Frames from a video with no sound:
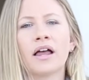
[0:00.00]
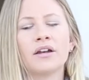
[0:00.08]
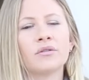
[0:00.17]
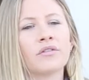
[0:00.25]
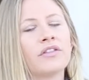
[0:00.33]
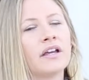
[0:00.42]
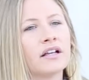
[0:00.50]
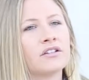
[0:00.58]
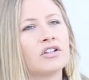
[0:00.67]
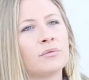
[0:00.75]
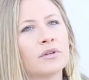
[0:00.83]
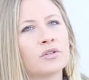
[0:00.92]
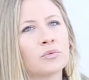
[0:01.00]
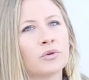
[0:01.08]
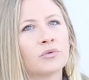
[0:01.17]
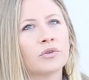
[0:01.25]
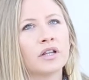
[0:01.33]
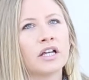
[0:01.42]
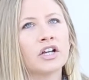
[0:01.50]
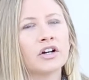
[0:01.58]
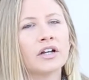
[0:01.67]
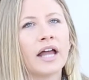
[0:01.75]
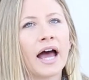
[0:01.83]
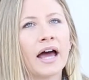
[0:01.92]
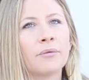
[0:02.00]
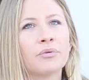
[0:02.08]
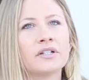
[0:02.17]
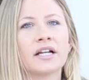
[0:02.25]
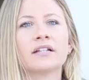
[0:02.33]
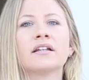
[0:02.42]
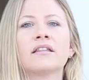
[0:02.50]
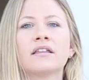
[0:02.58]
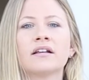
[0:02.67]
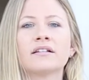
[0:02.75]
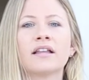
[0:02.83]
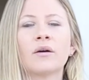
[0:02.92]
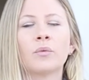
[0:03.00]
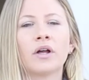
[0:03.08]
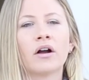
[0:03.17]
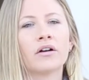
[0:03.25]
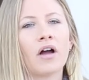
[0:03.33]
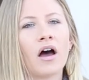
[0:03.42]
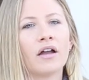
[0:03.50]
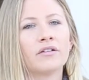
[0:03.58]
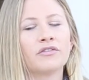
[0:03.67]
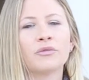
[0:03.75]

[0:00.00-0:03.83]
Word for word: I don't think as humans we're really good at protecting things that we are not